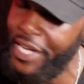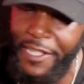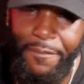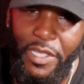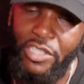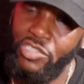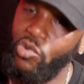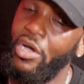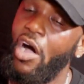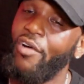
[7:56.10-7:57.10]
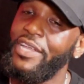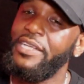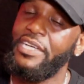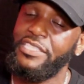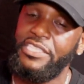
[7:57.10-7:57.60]
money. So all
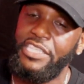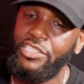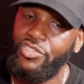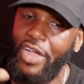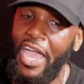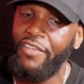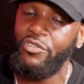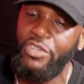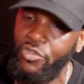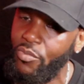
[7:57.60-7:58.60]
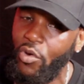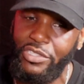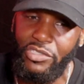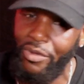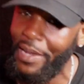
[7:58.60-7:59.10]
that does is just drives you to do
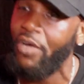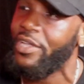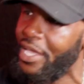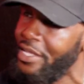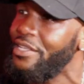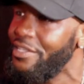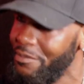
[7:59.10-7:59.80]
more. So I'm like, okay,